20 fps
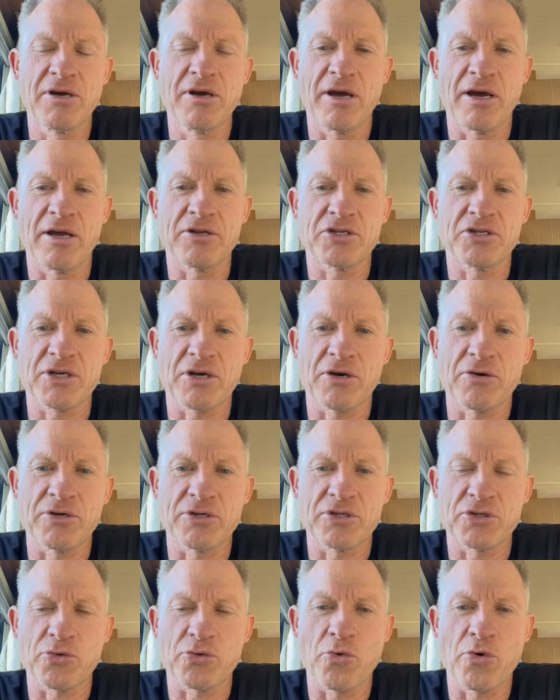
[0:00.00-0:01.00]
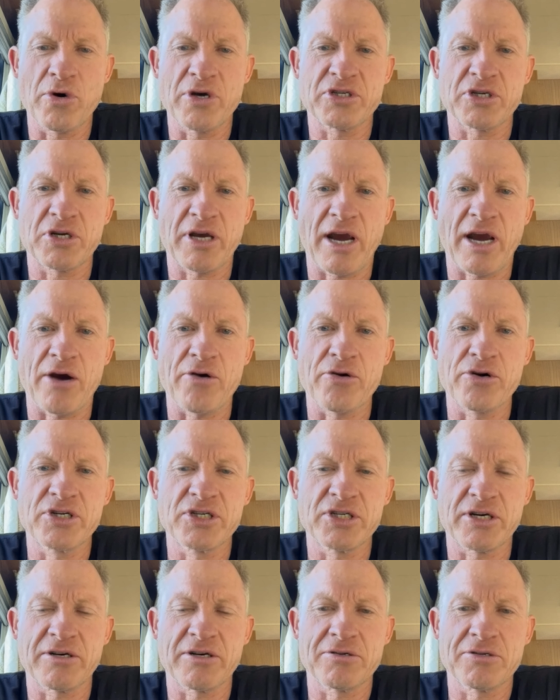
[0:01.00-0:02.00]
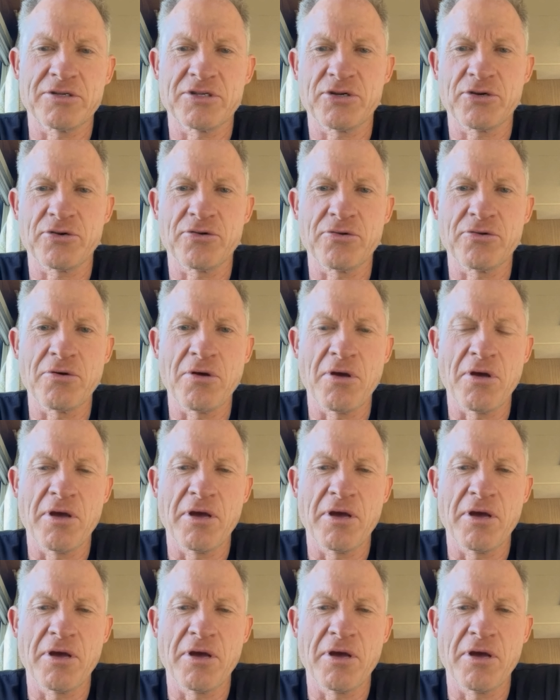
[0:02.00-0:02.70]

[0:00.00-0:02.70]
And so it's always encouraging to